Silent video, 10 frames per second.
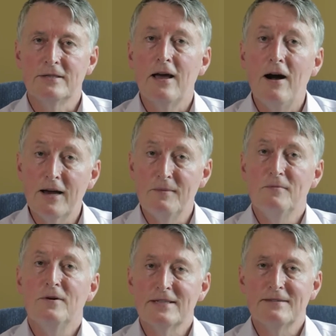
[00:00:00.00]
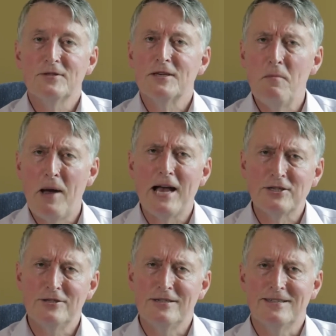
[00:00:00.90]
The argument was it was
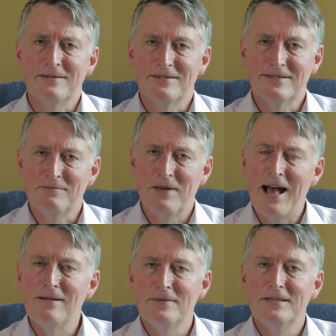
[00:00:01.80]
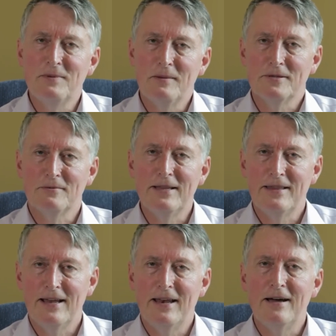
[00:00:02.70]
compassionate to help these people to
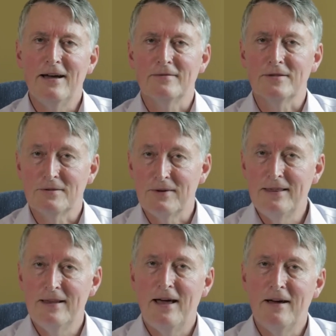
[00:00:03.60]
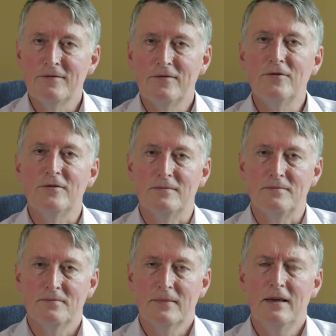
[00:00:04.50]
end their lives, or to end the life for them.